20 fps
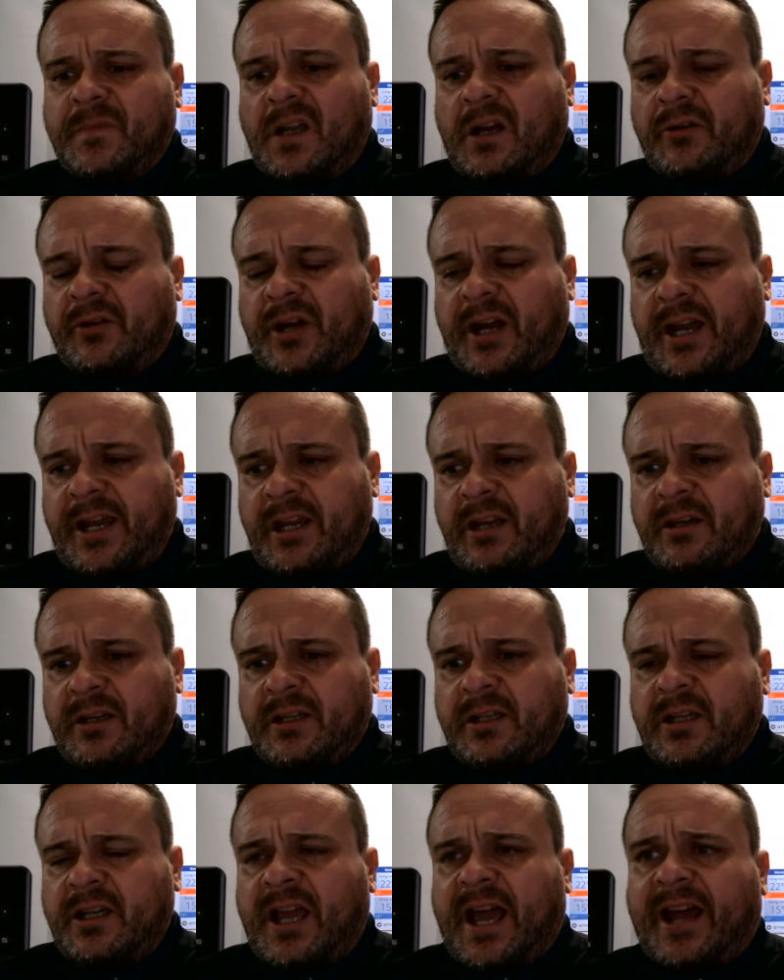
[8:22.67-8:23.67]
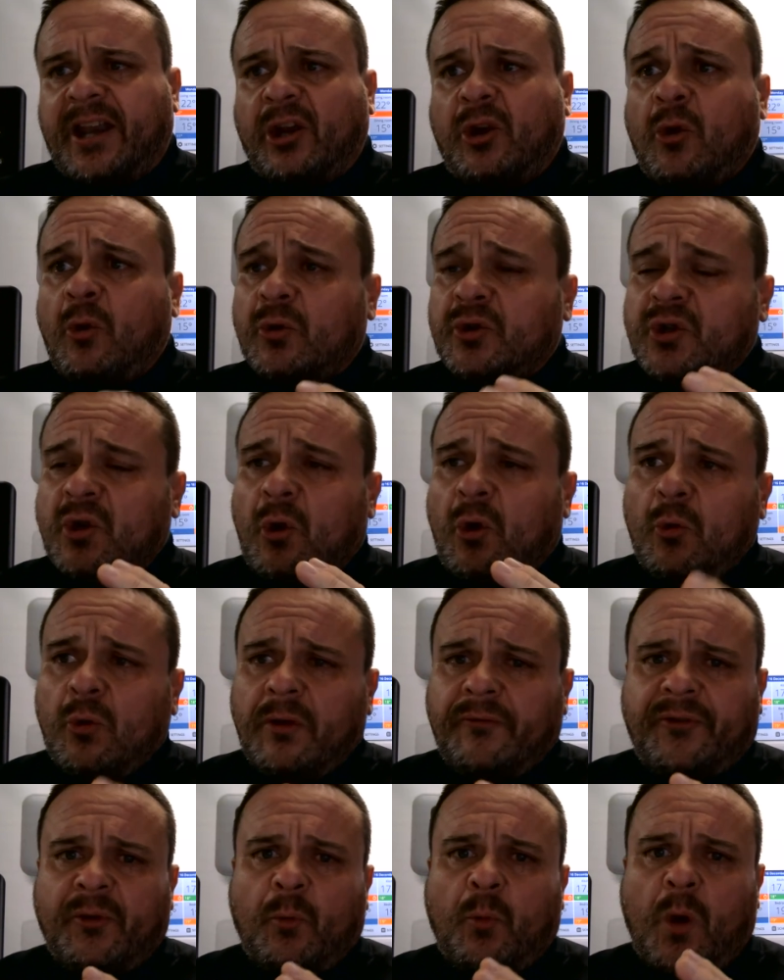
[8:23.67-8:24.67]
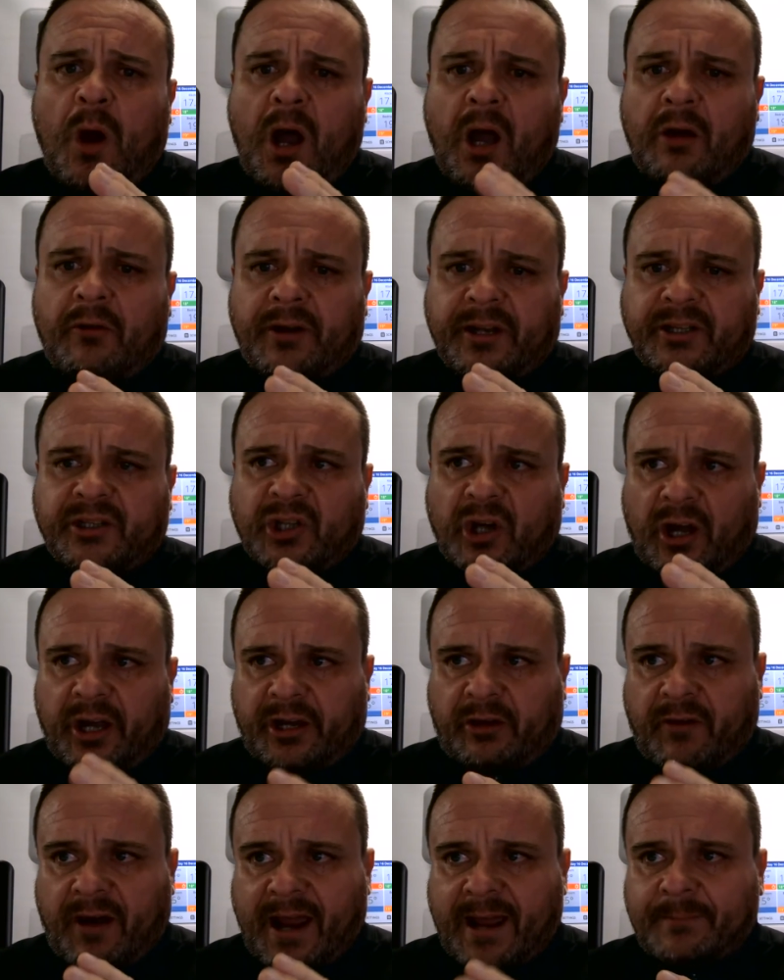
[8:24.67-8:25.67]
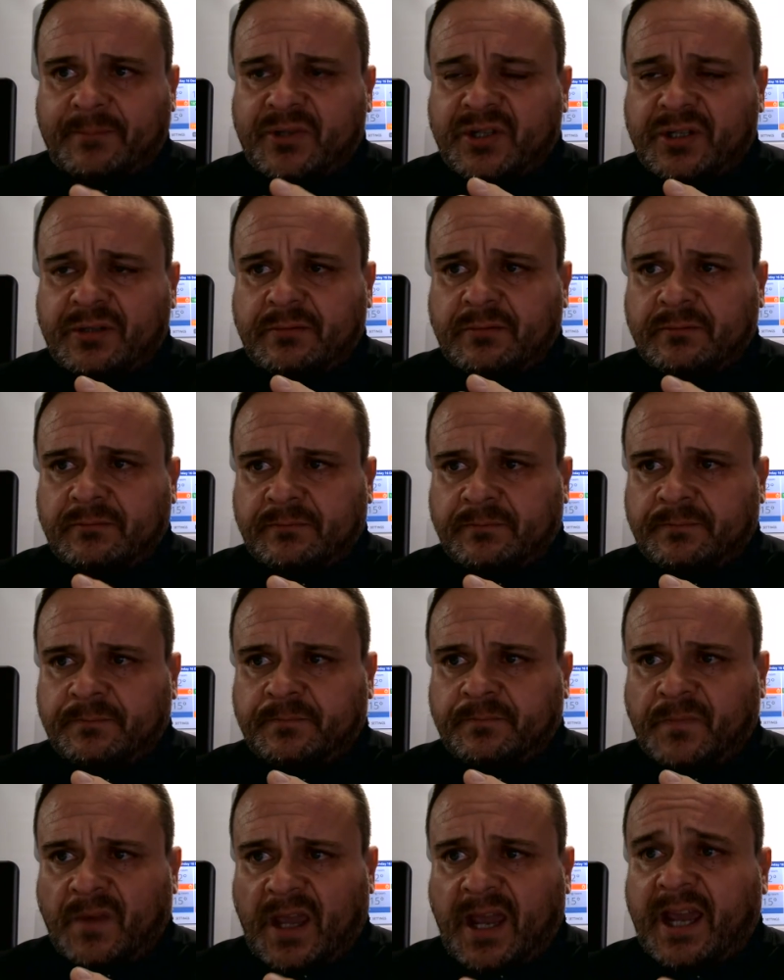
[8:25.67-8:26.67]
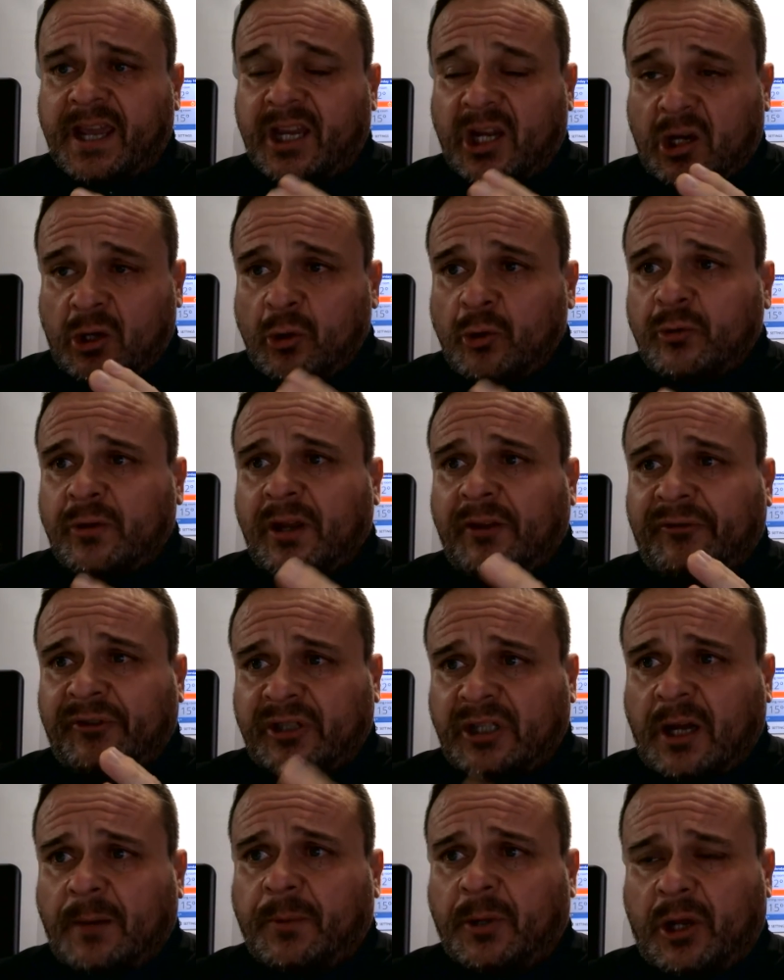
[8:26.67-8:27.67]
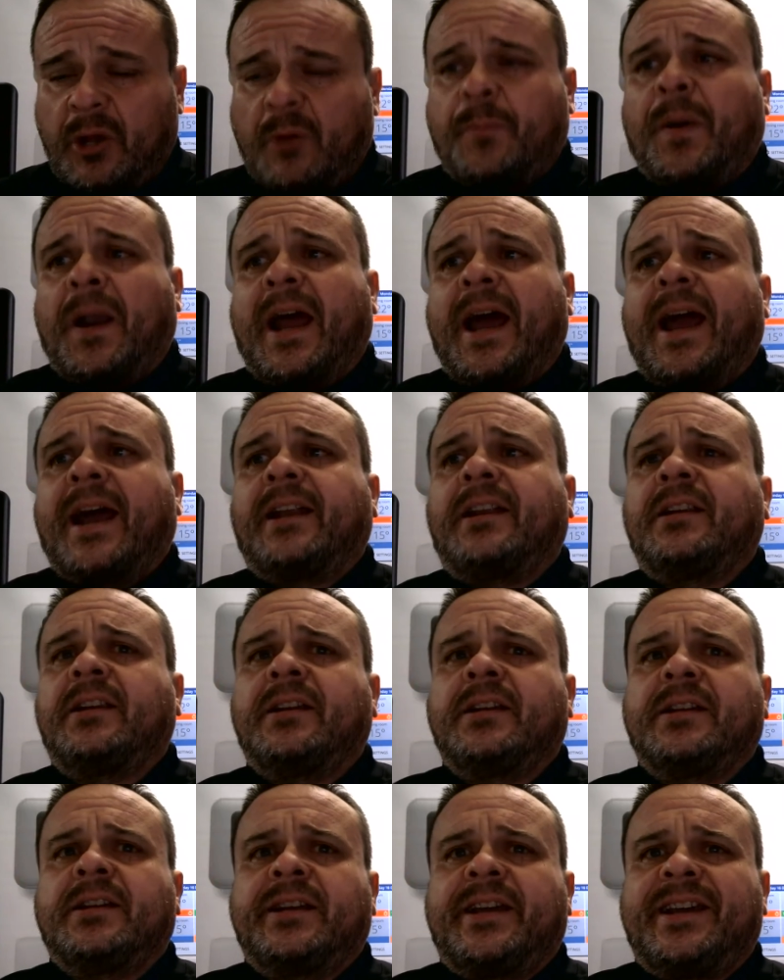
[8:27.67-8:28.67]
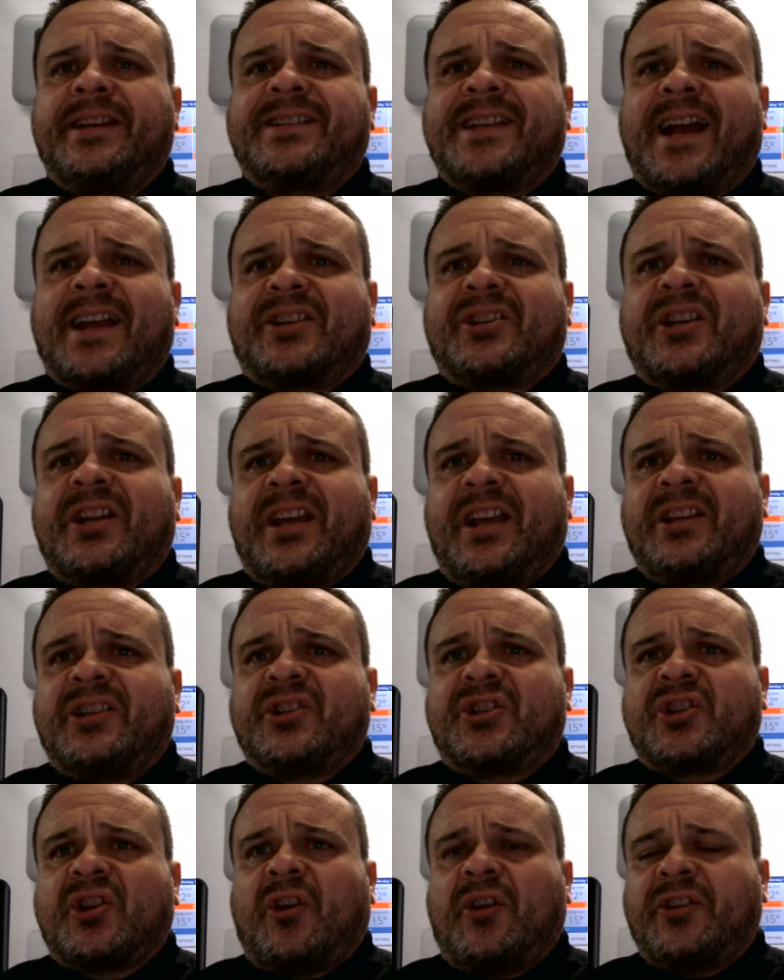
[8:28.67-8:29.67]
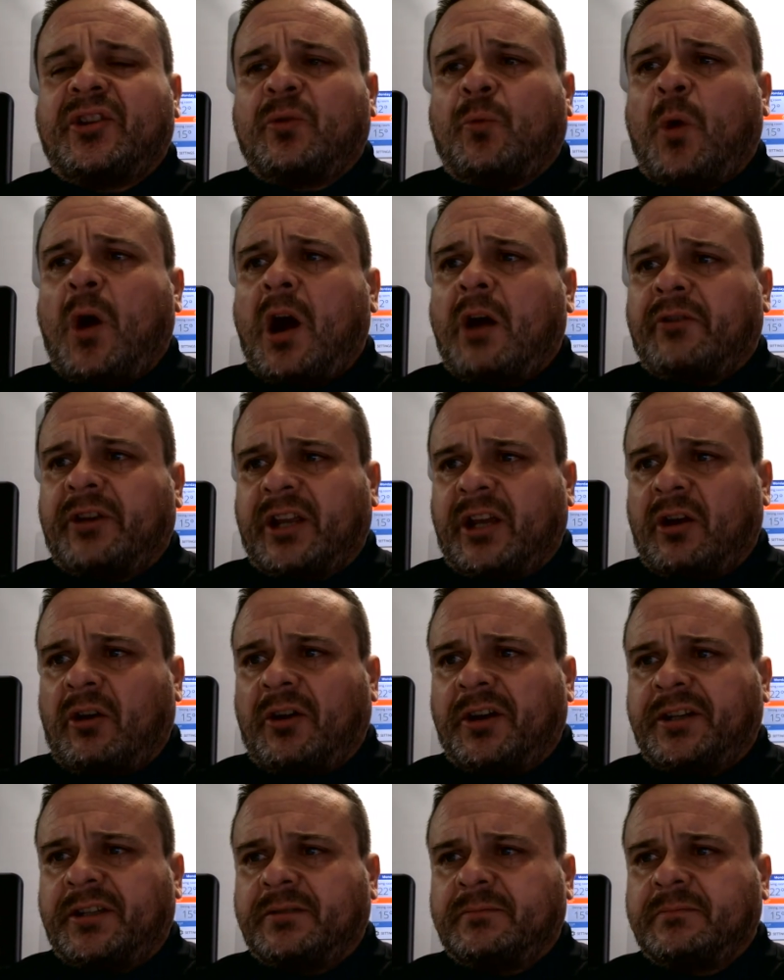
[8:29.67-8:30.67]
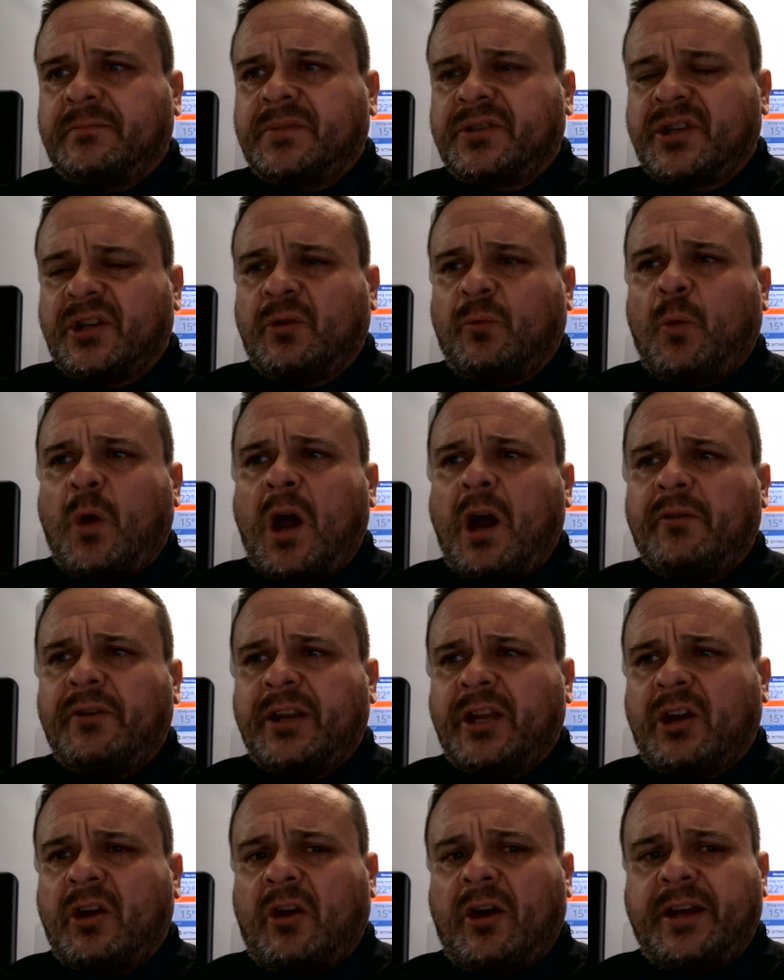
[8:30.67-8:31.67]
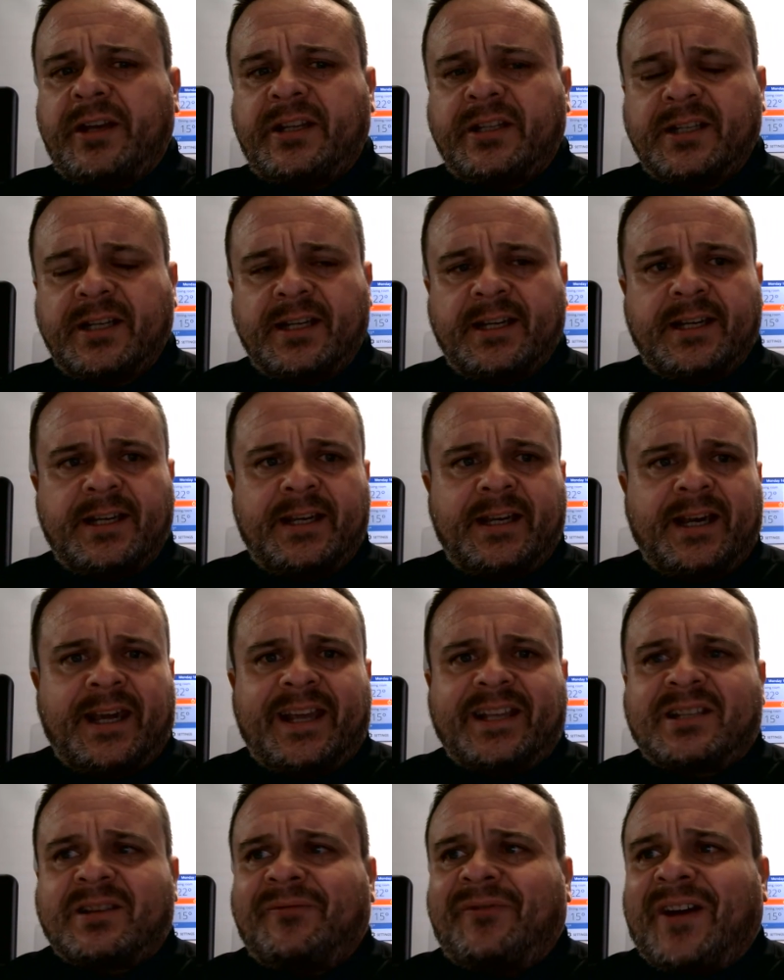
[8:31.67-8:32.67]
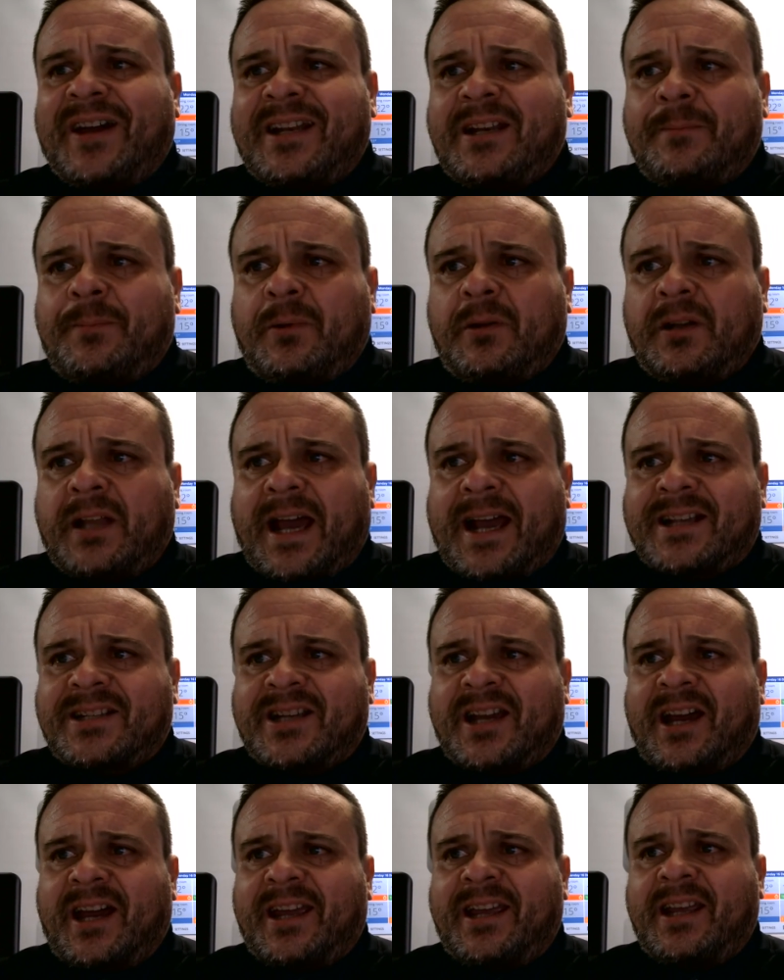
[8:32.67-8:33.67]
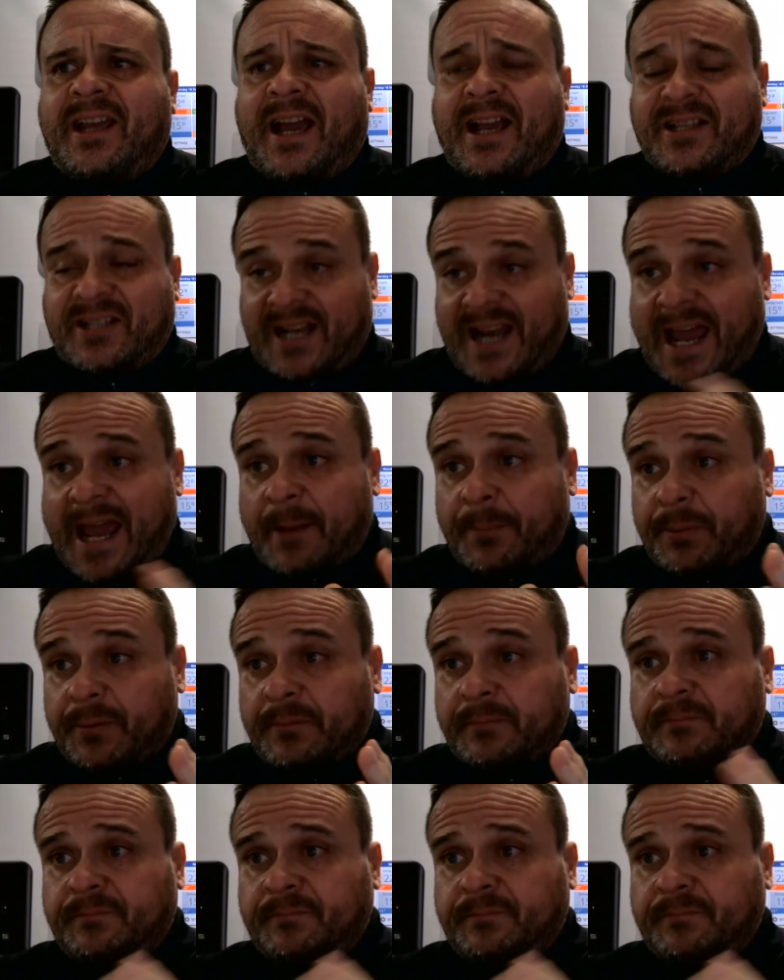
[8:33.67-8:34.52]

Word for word: Okay. And of course, all of the wiring diagrams, yeah, including for W plan, is actually inside the wiring guide. So the wiring guide is available as a as an app